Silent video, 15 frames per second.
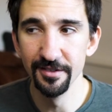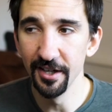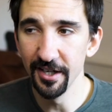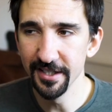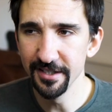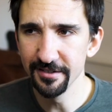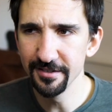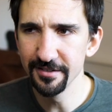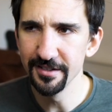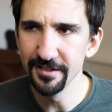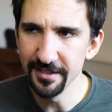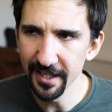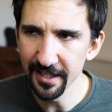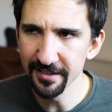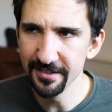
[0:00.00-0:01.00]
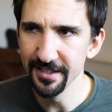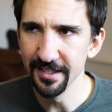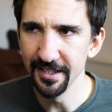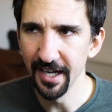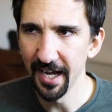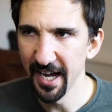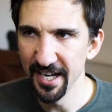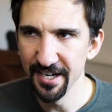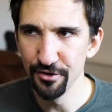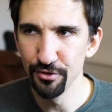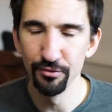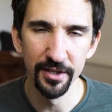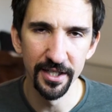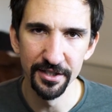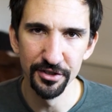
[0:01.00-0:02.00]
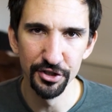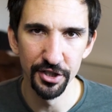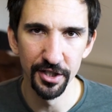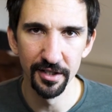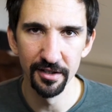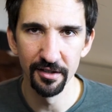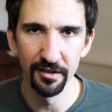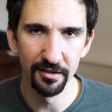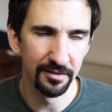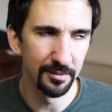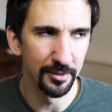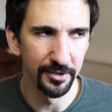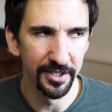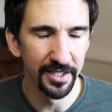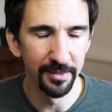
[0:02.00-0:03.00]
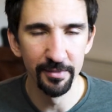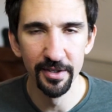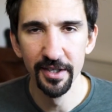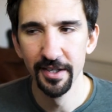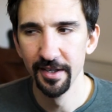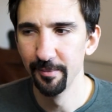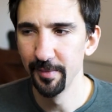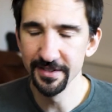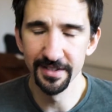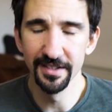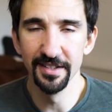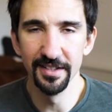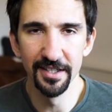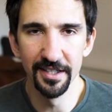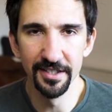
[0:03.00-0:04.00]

light detecting and ranging. Horrible name. Basically, the